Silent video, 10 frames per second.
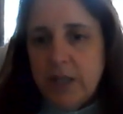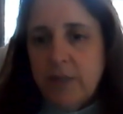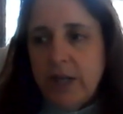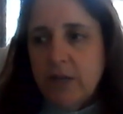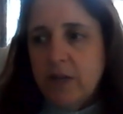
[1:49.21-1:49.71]
the
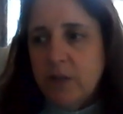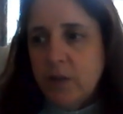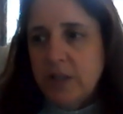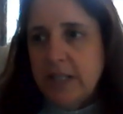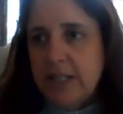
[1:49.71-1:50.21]
playground
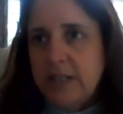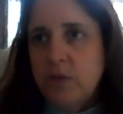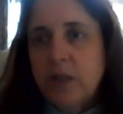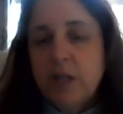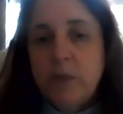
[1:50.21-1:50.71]
one day and said,
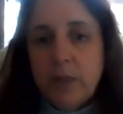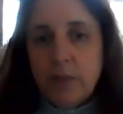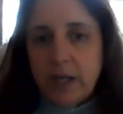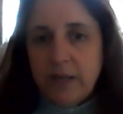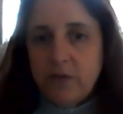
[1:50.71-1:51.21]
"We're going to be
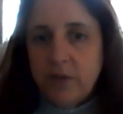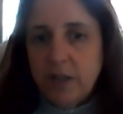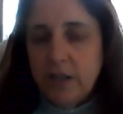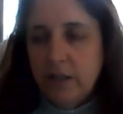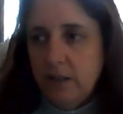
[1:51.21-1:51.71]
applying
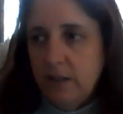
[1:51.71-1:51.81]
for